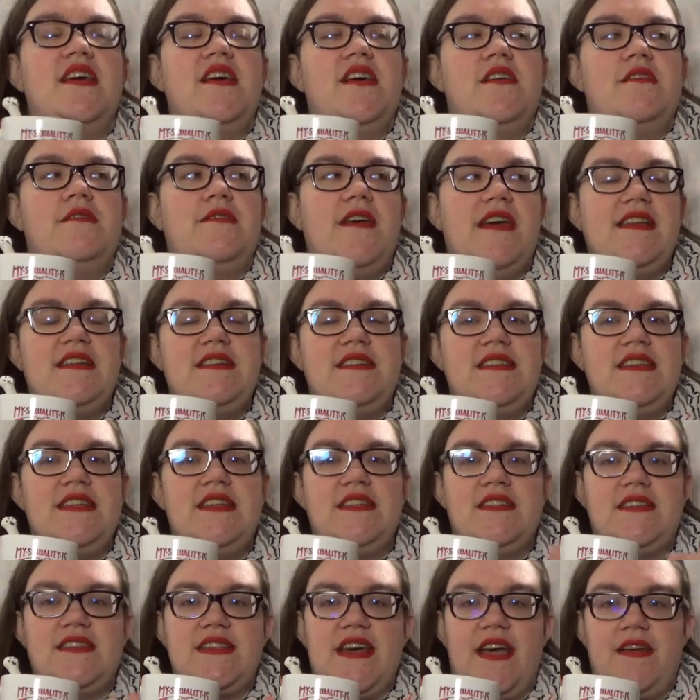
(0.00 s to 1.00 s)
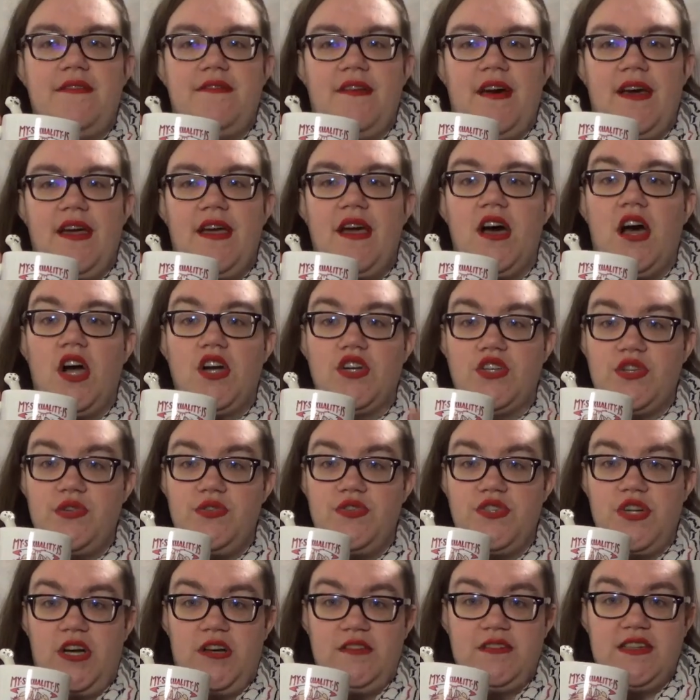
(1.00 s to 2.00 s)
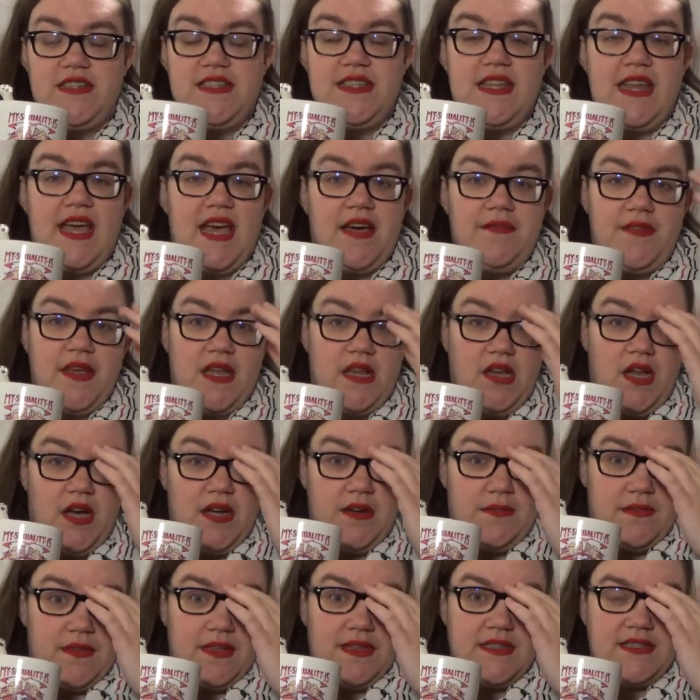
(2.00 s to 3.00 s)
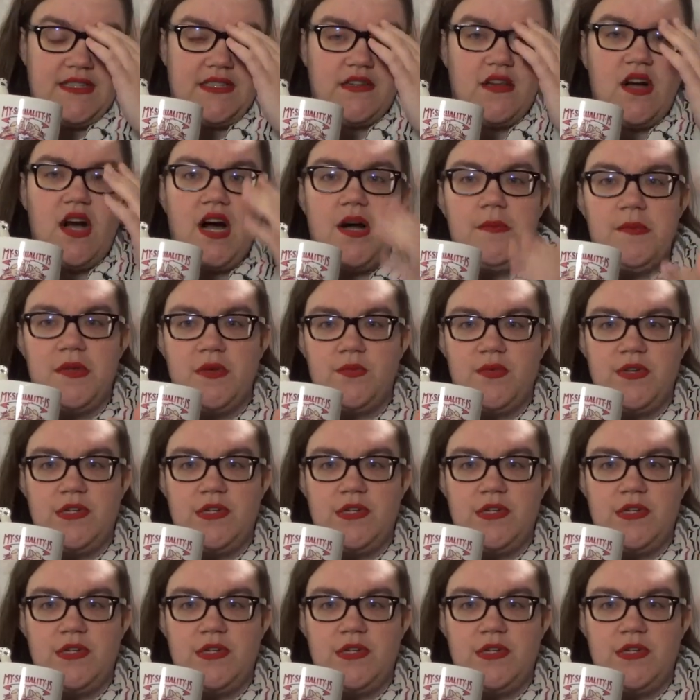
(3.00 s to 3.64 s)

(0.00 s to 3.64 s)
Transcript: fantasy and sci-fi are two genres that have a lot of things in common,